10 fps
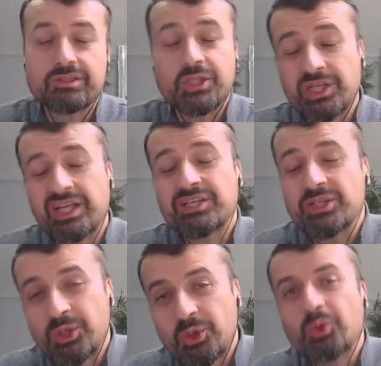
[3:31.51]
So you can
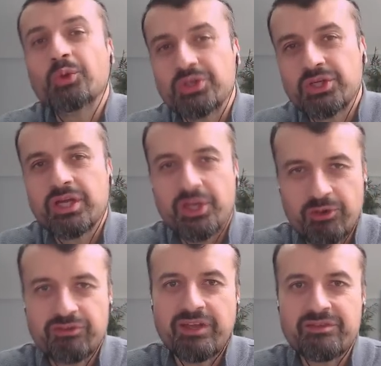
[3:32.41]
actually launch
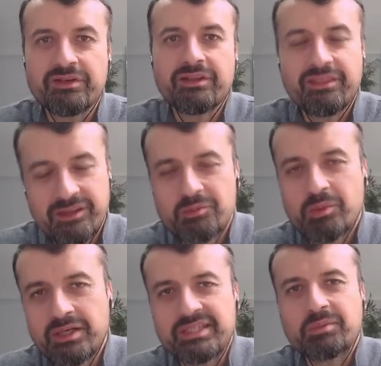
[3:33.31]
your favorite
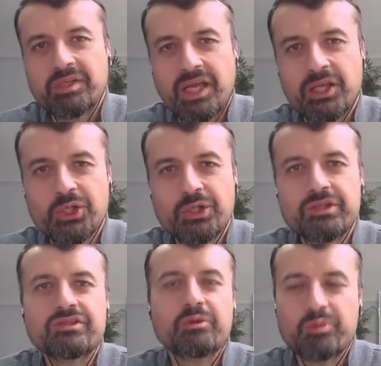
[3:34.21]
third-party
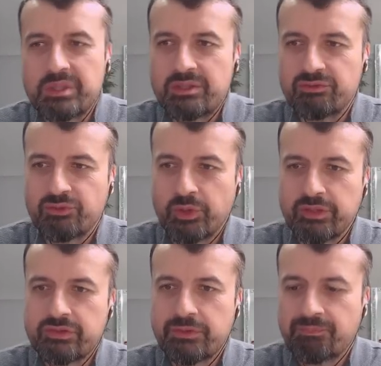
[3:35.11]
applications with your
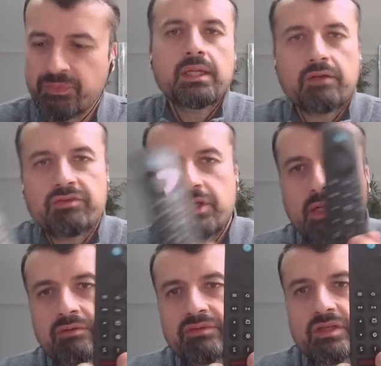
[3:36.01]
voice. Now, if you
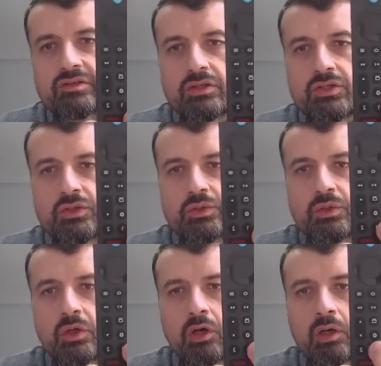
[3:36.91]
don't have these
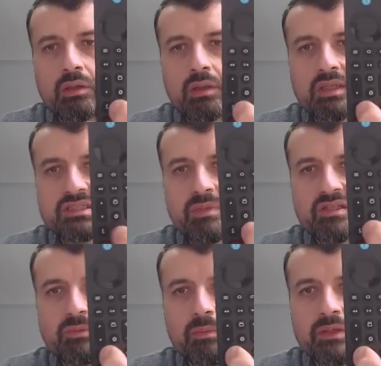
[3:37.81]
two
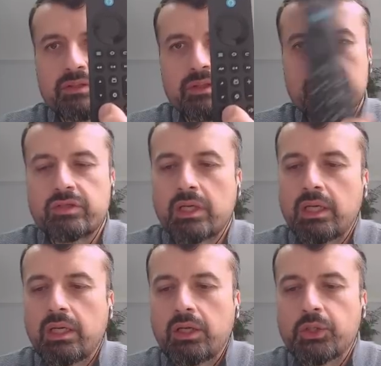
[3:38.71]
customizable buttons,
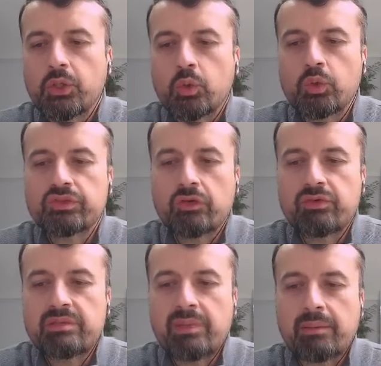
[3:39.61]
you can also
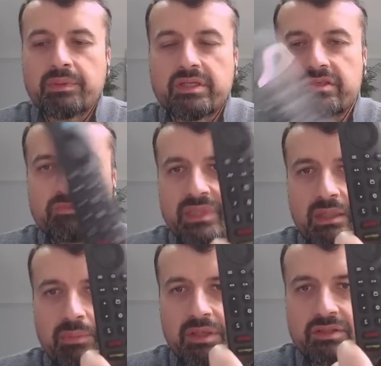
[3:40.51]
remap these
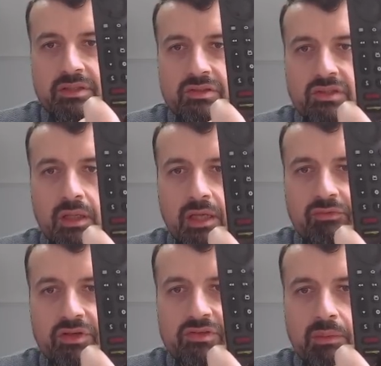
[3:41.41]
media buttons,
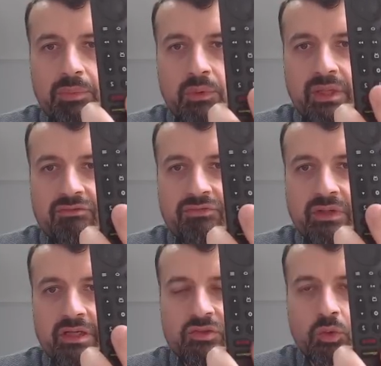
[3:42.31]
like for example,
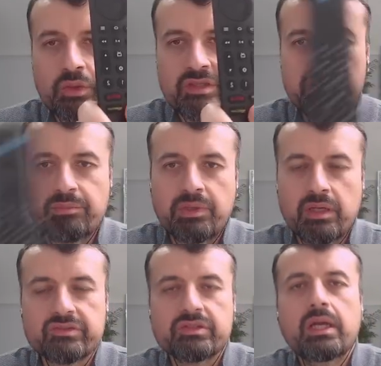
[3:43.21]
Netflix or Disney
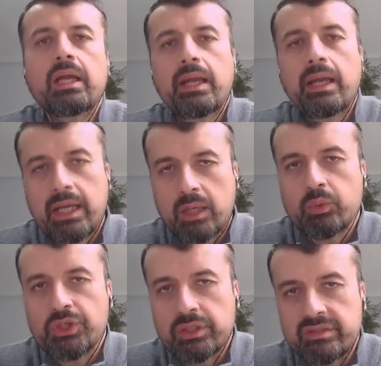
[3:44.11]
Plus. And I
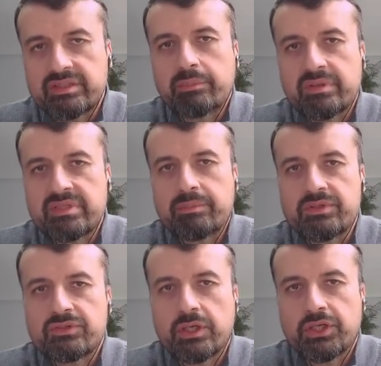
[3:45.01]
will show you the step-by-step
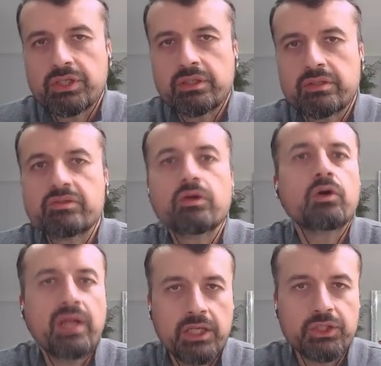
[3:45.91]
instructions
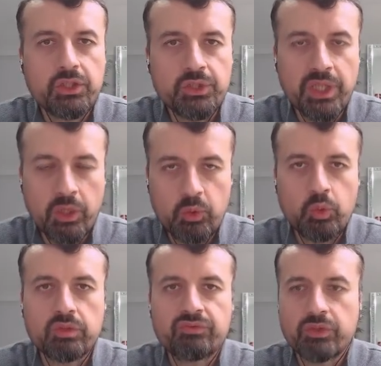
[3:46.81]
on how you can do that on
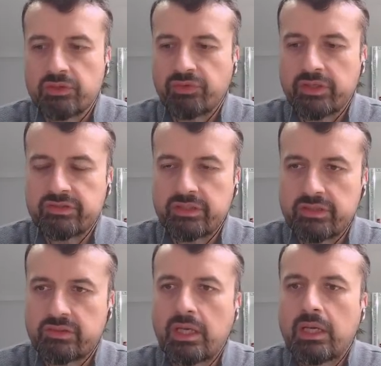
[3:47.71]
all of your
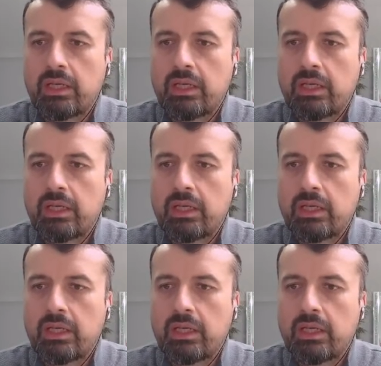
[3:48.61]
devices.